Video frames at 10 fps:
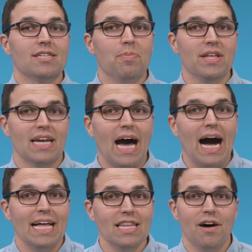something that
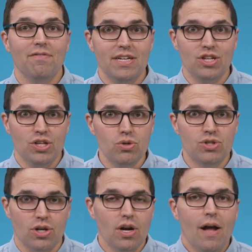I love as a
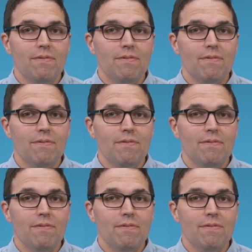user.